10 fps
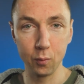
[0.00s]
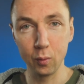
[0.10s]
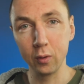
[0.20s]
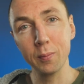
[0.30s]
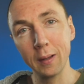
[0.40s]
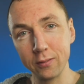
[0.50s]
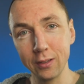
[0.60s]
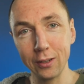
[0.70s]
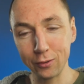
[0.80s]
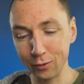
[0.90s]
which makes
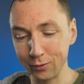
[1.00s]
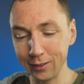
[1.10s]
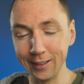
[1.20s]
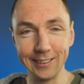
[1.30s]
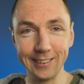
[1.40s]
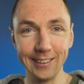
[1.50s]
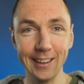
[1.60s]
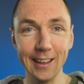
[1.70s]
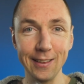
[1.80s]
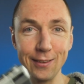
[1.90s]
sense because
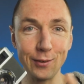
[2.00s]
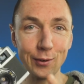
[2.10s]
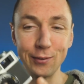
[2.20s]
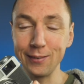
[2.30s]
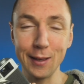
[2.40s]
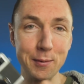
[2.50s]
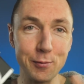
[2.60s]
this costs the same.